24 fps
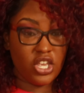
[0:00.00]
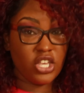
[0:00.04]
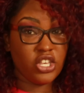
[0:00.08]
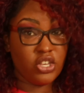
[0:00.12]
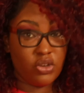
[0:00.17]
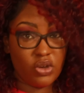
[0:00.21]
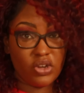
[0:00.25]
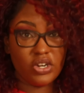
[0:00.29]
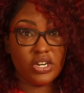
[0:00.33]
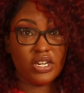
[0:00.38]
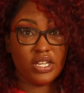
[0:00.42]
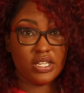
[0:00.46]

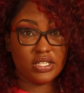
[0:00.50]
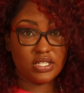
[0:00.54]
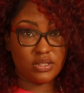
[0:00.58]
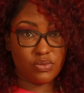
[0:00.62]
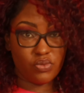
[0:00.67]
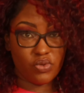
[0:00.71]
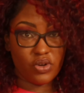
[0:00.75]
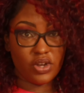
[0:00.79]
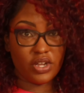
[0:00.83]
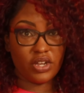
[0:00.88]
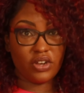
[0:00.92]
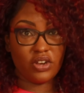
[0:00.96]
You're going to need
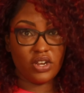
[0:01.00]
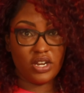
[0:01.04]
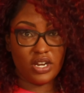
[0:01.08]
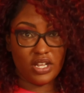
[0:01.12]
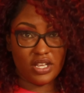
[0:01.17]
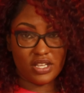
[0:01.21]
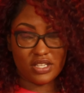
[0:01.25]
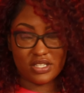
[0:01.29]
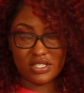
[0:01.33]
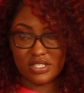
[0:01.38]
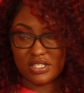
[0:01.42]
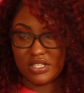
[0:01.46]
some more
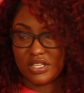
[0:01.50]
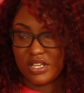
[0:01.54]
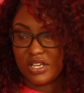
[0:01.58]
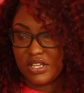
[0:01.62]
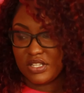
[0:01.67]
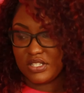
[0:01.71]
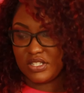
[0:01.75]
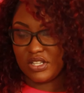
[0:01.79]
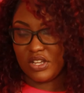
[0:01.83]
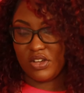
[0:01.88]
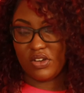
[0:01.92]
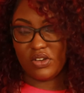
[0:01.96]
ingredients.
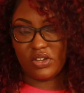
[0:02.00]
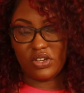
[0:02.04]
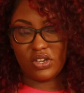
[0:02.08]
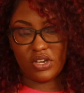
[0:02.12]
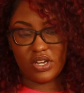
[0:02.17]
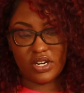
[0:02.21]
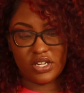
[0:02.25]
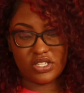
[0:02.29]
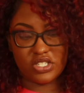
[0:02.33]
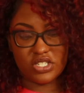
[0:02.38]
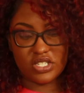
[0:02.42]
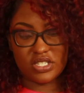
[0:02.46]
So you're
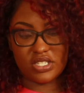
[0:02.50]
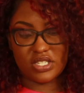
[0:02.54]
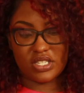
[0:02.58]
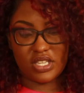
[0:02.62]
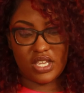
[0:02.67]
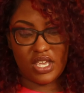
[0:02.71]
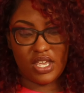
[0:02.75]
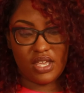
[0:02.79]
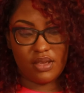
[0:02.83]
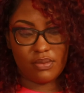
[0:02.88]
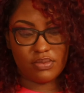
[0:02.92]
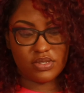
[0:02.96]
going to just
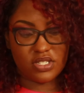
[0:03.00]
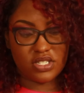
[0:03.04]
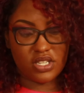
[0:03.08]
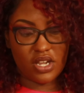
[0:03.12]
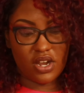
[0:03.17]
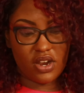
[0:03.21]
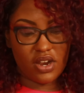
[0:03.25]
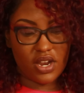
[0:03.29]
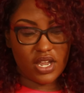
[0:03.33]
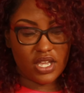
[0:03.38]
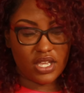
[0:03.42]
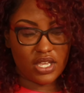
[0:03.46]
keep
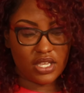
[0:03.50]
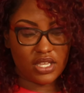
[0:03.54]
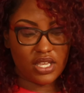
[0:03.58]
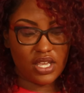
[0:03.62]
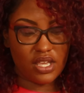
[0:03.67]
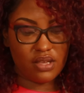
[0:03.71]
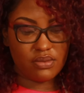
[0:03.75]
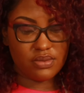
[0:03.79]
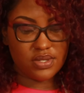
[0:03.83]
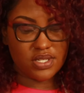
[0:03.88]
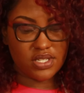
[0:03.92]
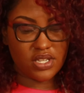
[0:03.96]
stirring and
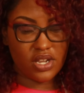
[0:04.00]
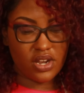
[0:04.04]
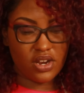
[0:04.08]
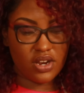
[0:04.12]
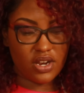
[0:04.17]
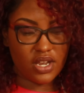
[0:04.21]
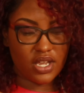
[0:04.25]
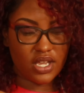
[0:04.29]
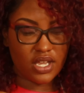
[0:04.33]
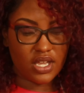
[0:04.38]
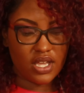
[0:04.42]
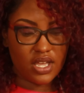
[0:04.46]
keep
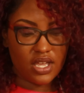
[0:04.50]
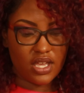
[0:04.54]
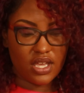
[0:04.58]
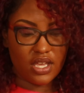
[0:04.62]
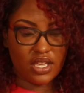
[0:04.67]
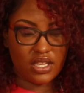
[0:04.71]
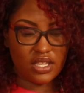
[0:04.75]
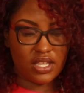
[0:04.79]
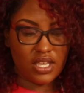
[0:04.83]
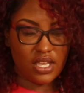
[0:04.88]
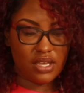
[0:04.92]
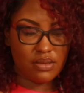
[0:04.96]
stirring
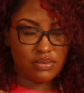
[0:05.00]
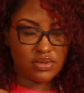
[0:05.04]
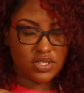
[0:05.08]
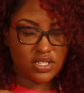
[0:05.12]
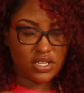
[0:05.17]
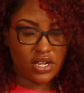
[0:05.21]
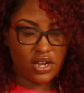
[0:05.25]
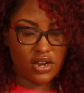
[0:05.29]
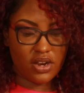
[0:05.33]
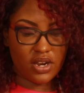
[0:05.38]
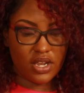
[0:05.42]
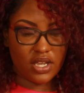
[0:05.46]
and keep
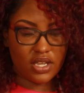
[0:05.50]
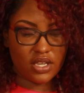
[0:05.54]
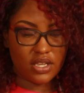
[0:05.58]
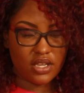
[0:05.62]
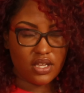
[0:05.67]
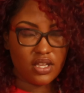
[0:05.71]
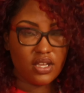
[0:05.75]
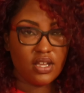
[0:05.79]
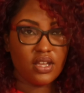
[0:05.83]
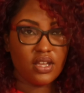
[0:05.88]
stirring